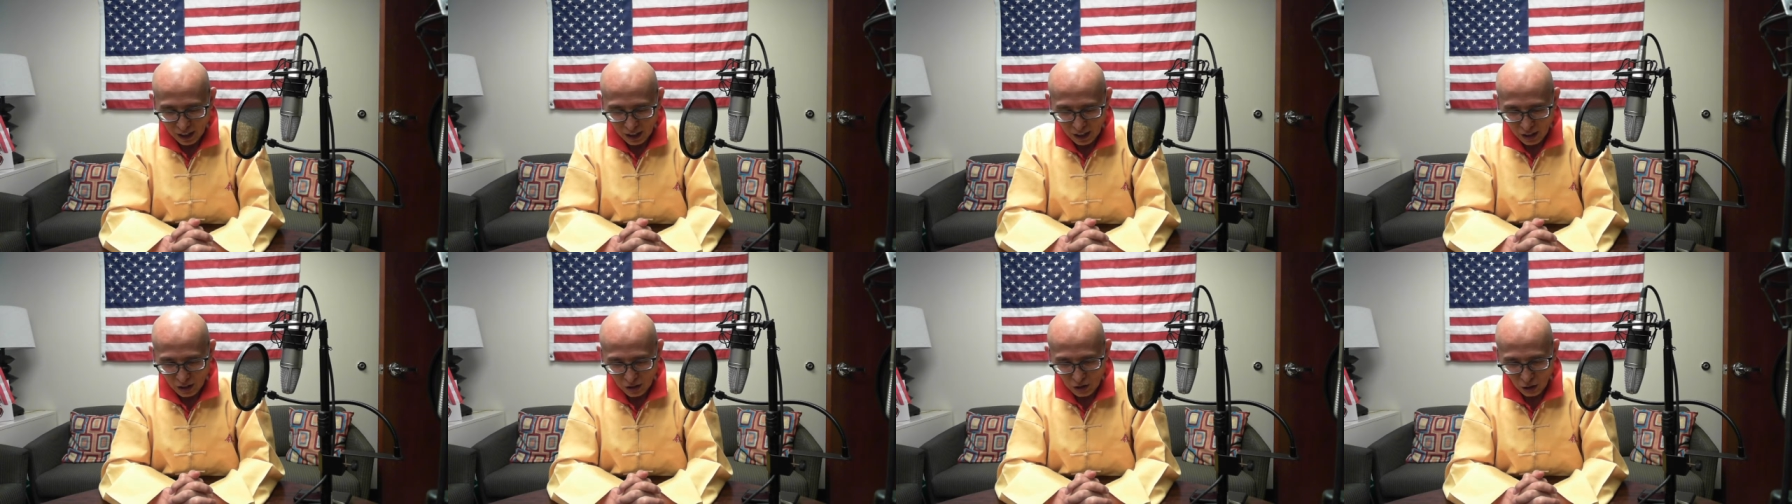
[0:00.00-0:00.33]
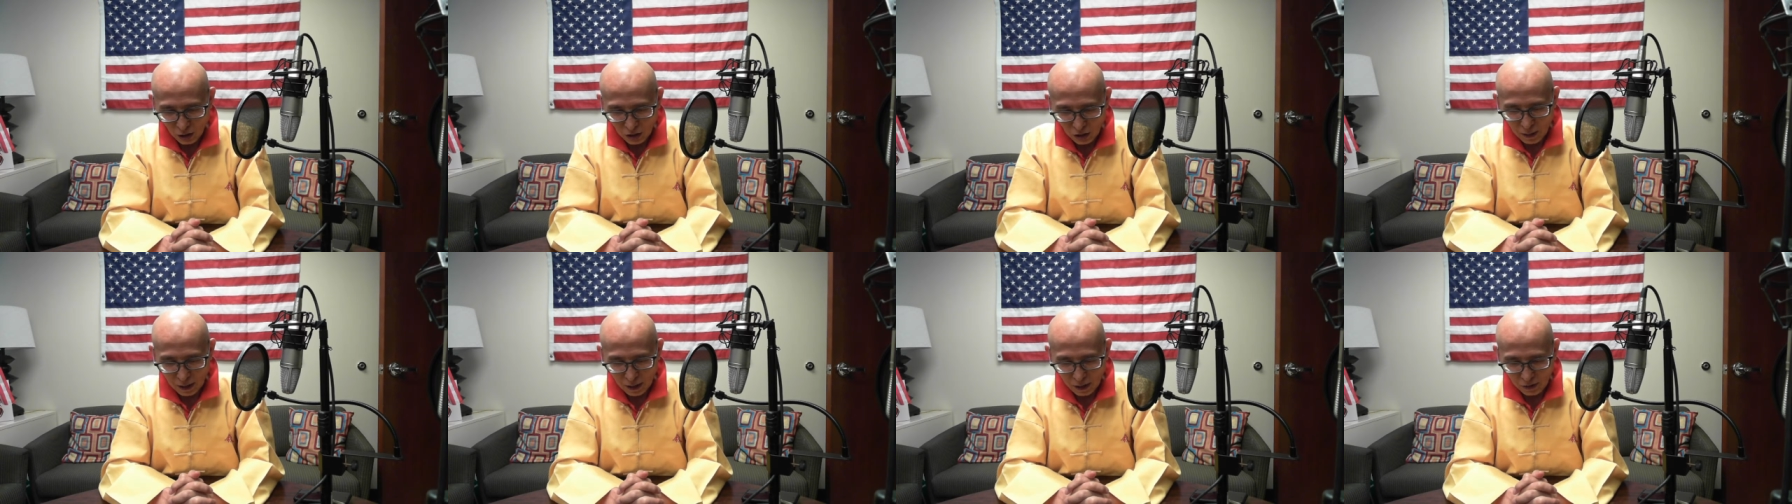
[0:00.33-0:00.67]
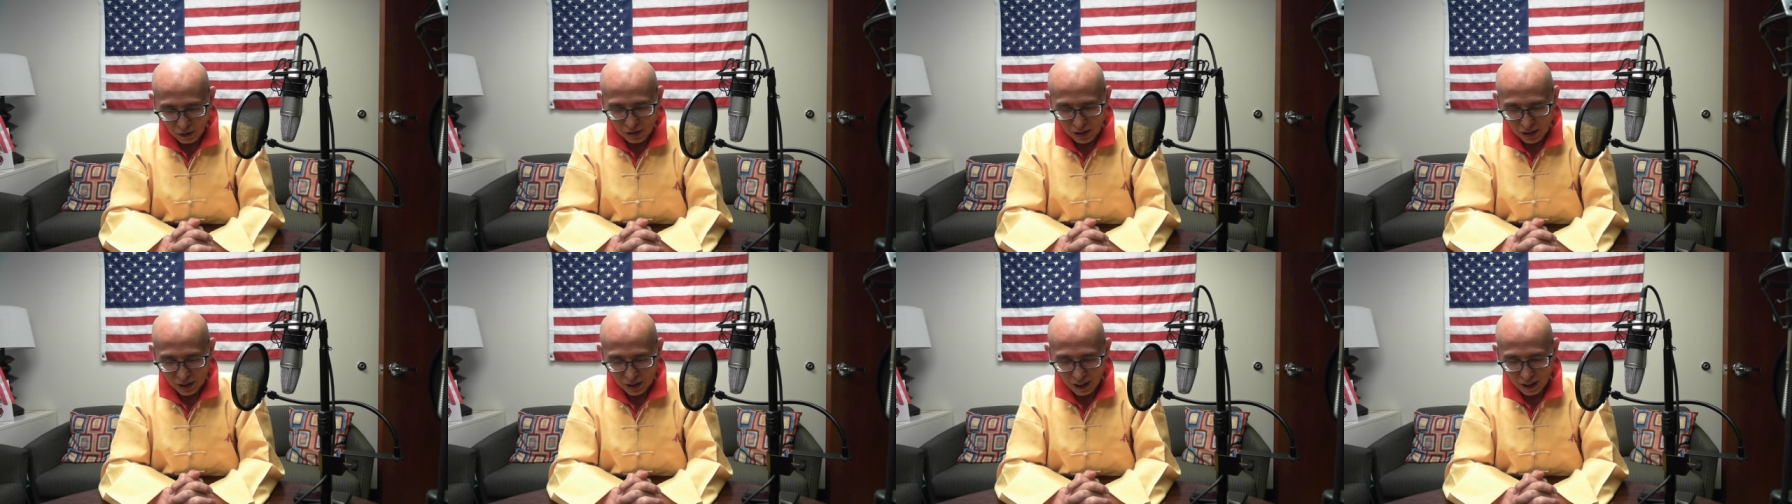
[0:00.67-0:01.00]
talk
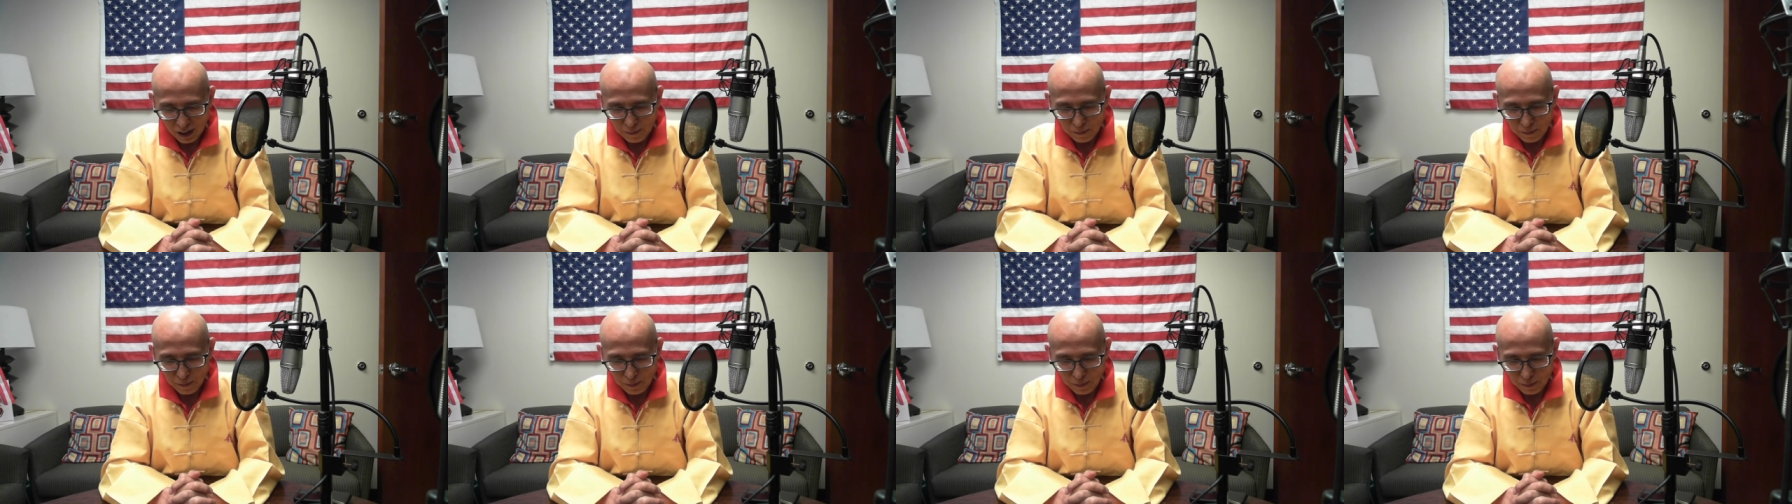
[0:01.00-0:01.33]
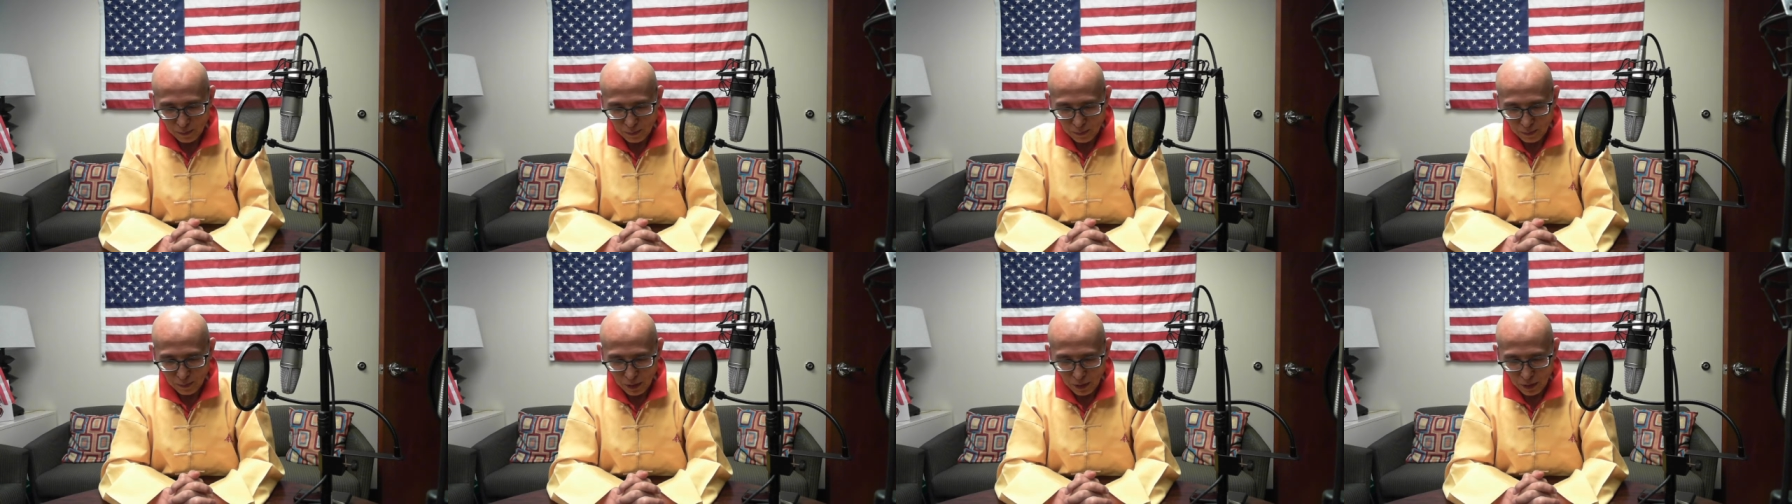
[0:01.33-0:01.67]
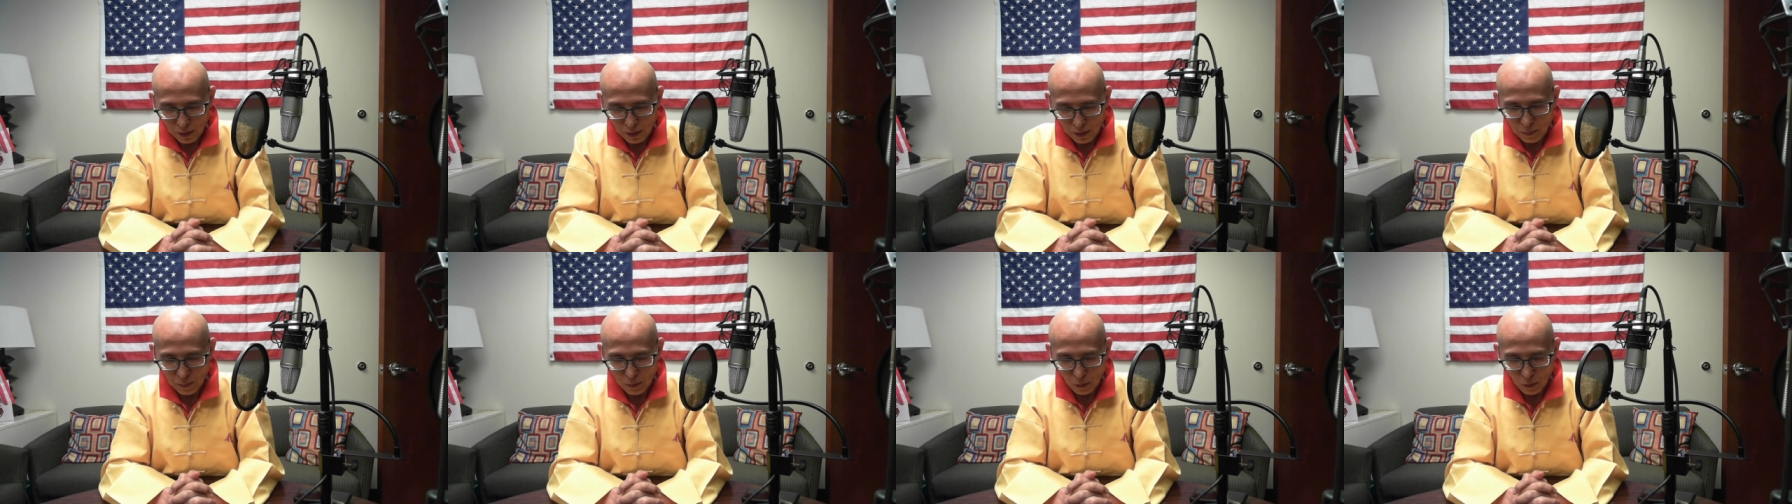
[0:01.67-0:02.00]
about
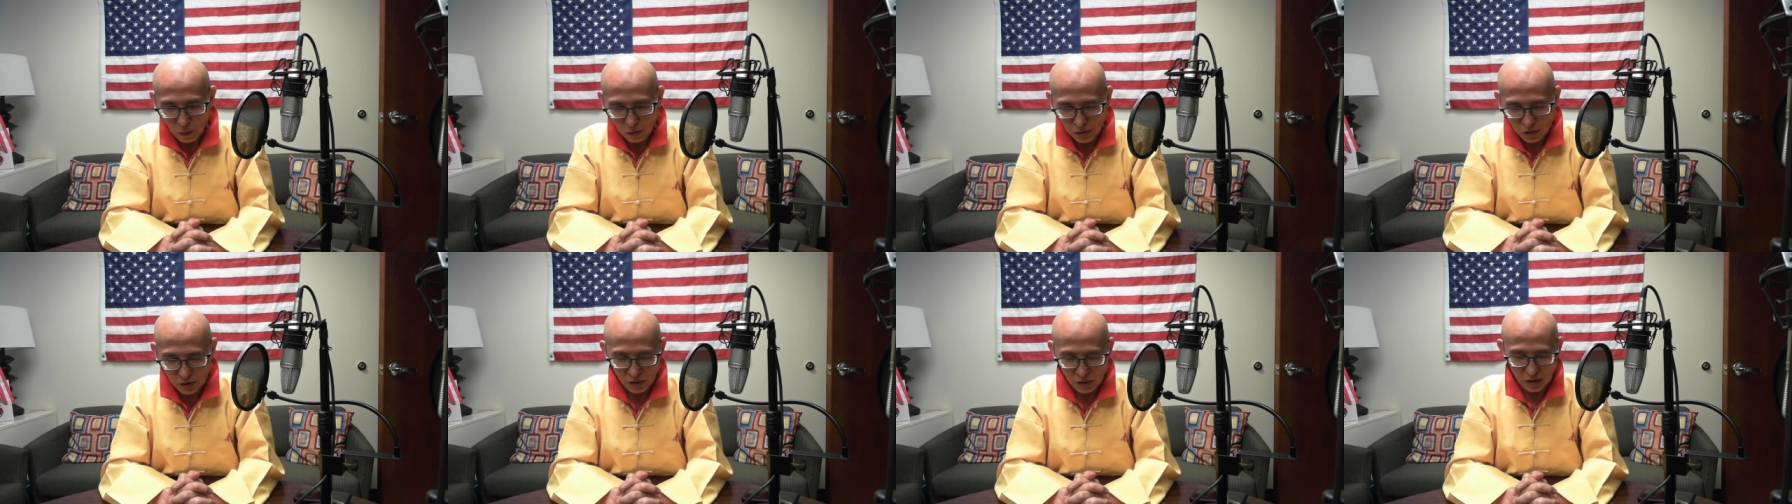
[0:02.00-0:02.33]
people's